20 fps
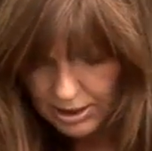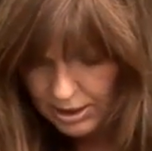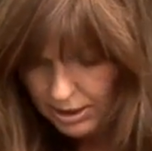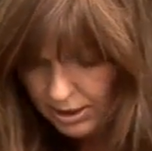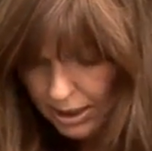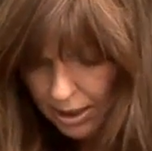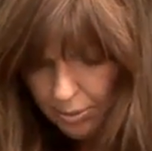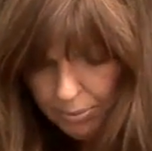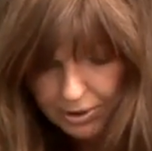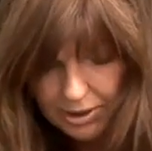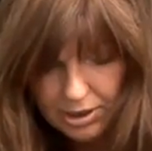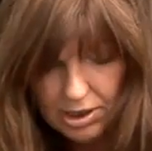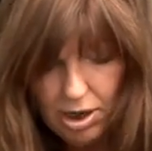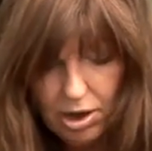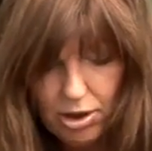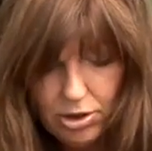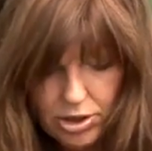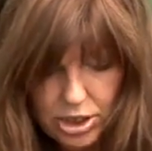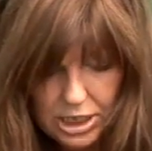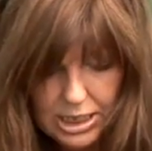Now with
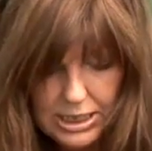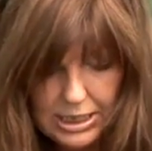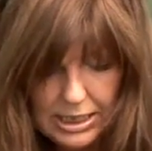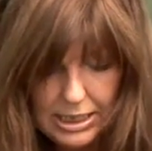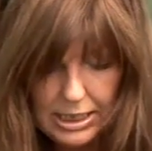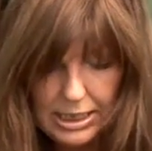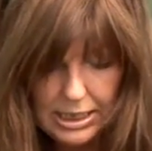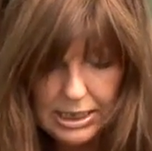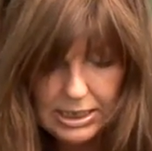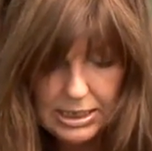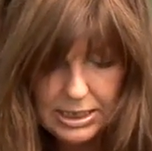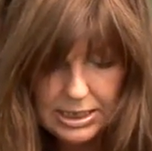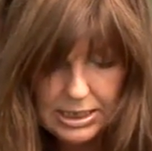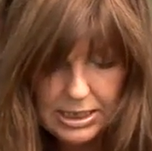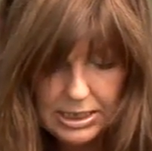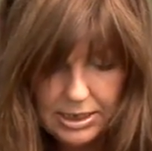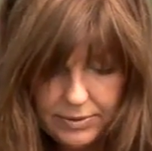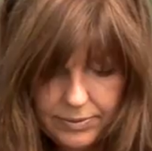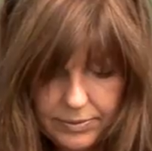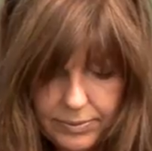larger
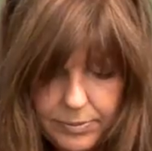seeds,